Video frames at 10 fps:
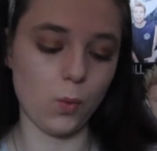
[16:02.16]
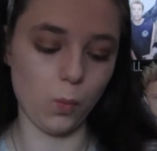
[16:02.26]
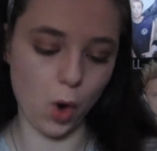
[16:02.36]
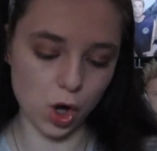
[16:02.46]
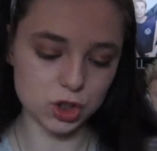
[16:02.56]

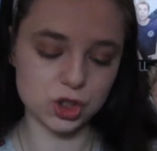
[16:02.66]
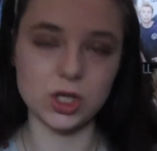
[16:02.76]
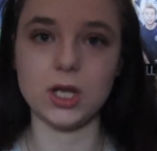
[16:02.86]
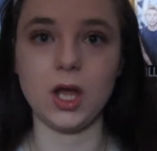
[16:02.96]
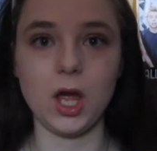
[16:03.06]
wash,
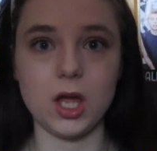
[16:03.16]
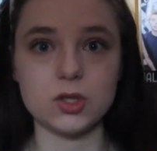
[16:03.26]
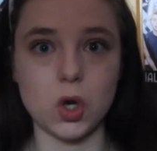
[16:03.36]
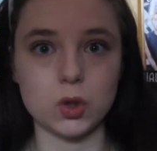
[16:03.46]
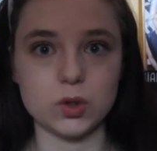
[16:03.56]

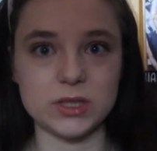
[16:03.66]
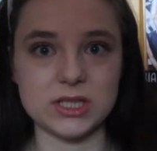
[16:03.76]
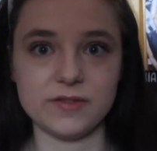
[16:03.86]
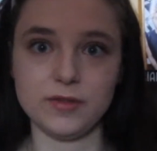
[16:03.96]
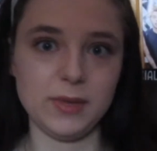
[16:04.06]
tongue
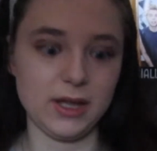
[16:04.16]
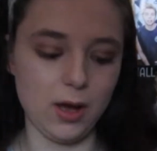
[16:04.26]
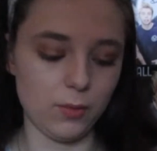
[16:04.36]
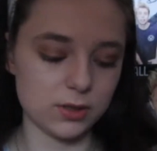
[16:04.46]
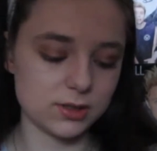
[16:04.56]
twister for me
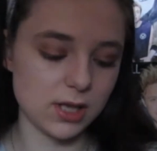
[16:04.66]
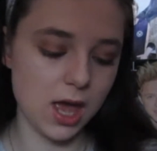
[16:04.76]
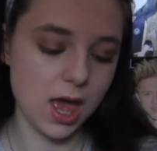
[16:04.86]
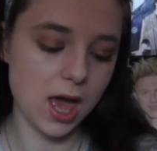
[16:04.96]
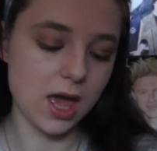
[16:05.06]
that was,
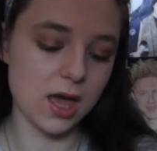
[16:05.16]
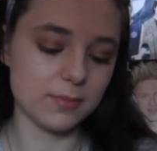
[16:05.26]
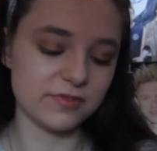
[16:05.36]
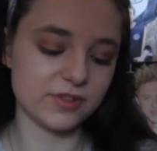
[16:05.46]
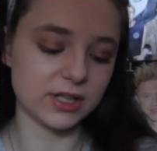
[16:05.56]

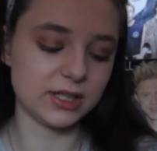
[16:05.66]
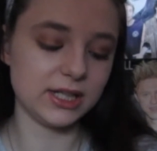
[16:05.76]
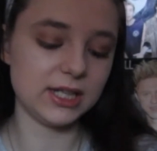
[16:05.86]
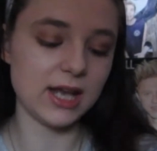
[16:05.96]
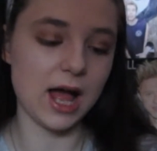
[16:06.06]
for
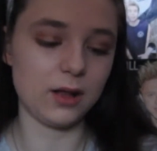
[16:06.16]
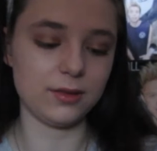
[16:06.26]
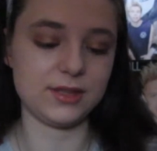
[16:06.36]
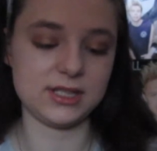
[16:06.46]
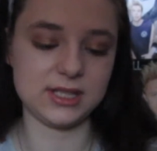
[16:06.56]
clean
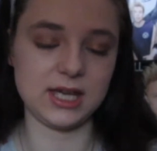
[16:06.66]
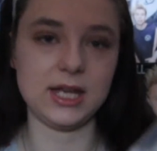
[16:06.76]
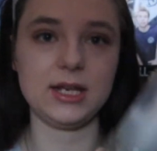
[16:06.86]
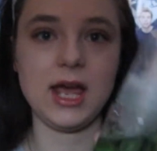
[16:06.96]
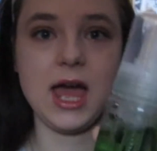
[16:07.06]
healthy
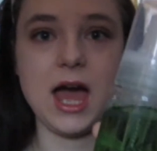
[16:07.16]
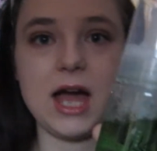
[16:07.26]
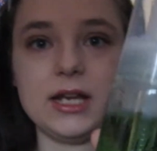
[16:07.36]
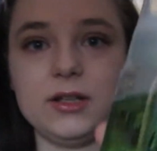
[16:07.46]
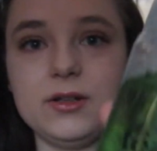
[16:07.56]
skin,
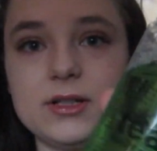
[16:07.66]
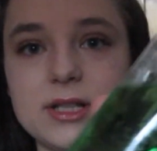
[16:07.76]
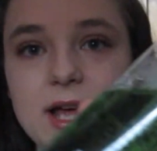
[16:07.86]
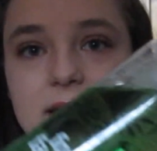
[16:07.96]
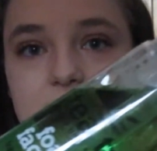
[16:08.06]
and it looks
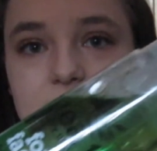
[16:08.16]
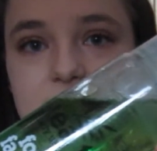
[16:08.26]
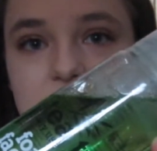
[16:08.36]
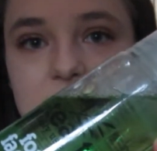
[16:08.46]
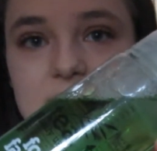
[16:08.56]
like
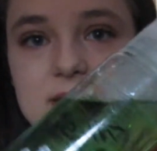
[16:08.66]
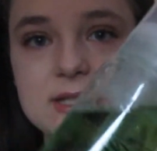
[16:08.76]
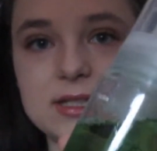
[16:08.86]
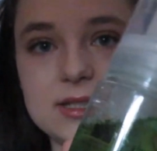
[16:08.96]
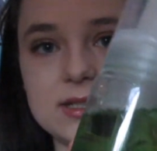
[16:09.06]

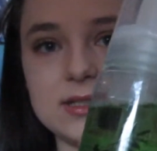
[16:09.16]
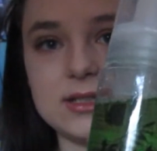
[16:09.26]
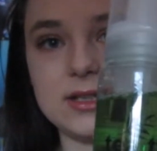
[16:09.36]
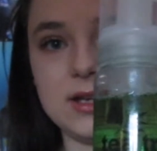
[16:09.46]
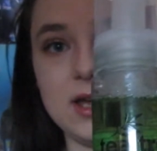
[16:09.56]
this,
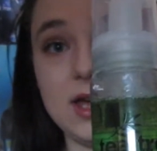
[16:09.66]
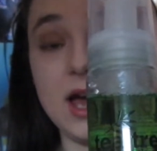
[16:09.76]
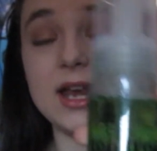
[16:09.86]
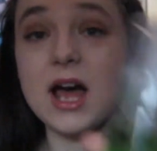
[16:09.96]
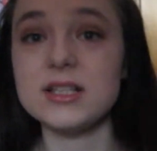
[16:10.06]

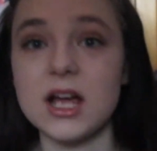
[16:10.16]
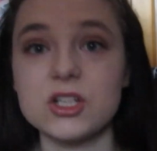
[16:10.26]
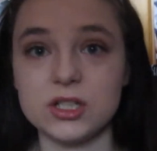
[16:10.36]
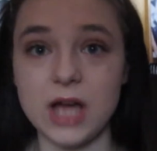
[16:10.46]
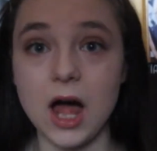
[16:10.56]
and it has
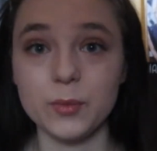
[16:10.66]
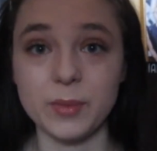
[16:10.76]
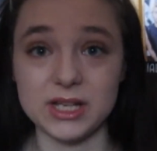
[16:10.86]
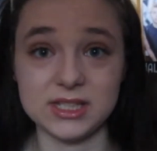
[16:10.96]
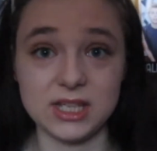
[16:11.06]
actually helped
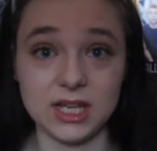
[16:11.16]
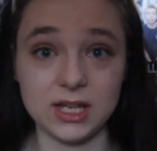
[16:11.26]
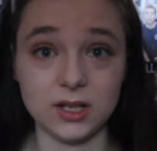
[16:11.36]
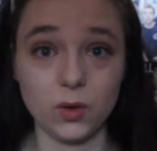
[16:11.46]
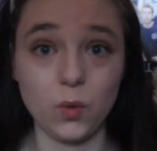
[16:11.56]
my
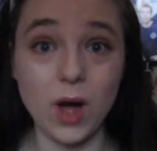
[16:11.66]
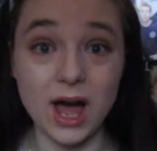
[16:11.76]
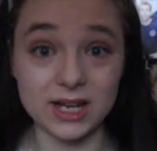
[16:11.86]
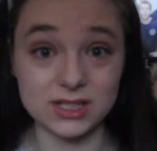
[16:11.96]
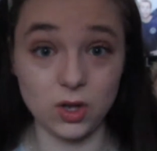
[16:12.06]
skin
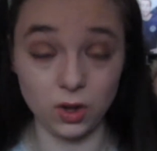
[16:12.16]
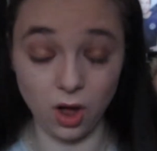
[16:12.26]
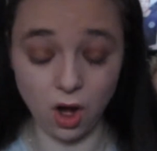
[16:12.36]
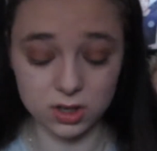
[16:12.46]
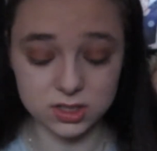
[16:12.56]
quite a
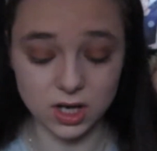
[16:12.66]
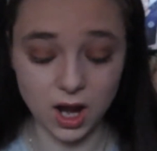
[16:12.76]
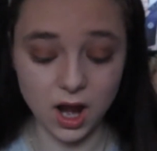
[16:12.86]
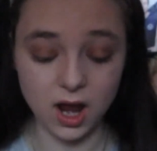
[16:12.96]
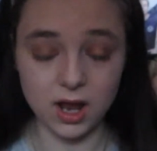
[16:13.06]
lot,
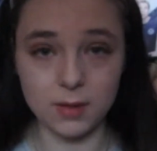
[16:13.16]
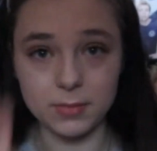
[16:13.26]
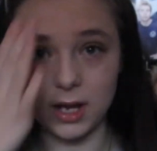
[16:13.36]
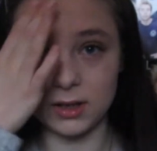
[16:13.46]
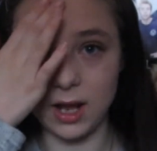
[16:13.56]
and
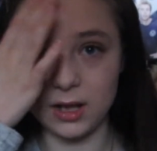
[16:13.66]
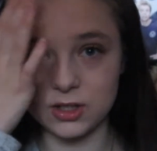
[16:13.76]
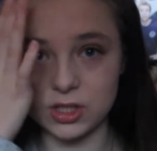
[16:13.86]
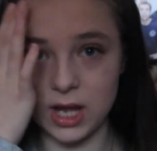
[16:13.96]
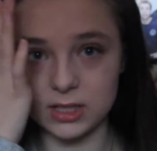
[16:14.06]
I
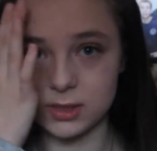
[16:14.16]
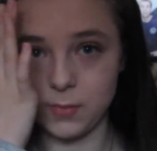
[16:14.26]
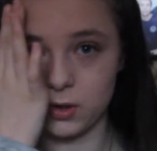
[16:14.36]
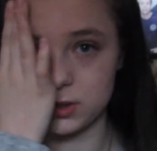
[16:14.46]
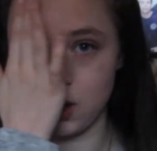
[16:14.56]
literally had
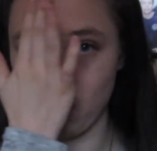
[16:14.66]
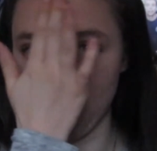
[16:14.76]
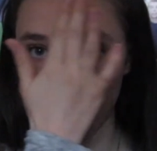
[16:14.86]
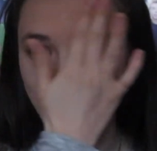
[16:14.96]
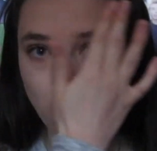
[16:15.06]
spots
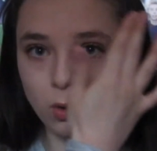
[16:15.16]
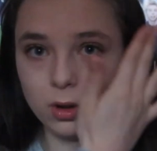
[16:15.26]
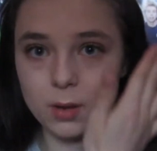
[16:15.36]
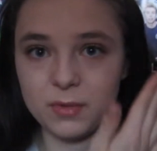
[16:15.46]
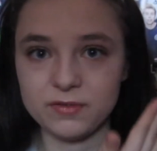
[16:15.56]
all
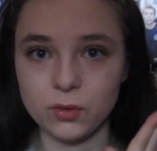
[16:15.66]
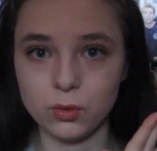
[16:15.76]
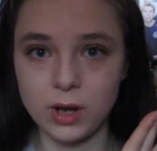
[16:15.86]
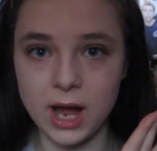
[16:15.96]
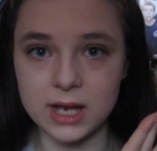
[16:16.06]
on my
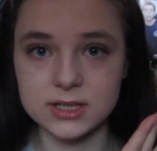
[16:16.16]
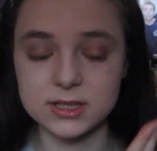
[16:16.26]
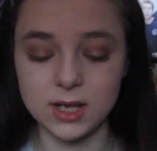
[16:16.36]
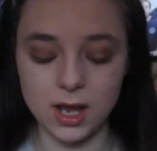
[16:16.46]
forehead,